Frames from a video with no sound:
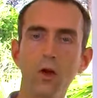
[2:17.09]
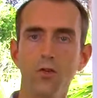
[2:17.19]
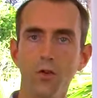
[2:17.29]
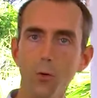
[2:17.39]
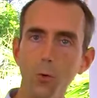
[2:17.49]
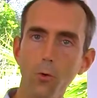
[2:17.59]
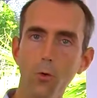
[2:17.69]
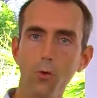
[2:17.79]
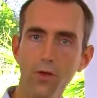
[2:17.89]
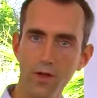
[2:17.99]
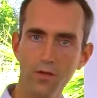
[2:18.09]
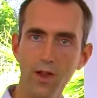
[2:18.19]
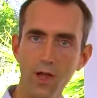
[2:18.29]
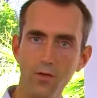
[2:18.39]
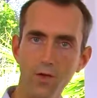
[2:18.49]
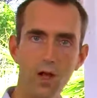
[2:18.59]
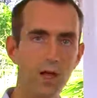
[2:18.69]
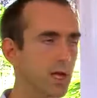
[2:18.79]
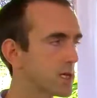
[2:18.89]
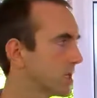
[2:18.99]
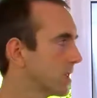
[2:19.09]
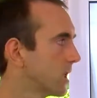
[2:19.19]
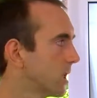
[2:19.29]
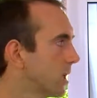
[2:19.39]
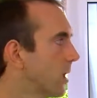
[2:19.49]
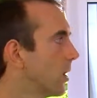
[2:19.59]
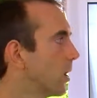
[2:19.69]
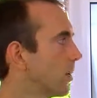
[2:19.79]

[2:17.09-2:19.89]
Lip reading: So all that's left is the